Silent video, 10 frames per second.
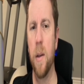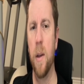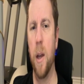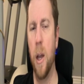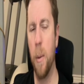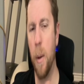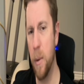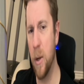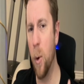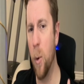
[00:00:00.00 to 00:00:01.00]
I'm
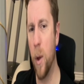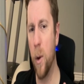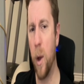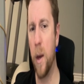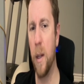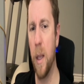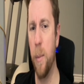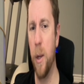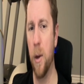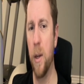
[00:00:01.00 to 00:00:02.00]
going to go out on a limb
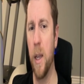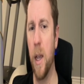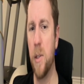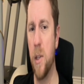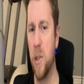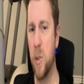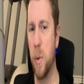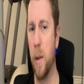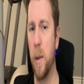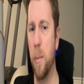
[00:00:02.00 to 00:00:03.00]
here and guess this is
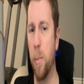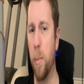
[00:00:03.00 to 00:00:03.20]
probably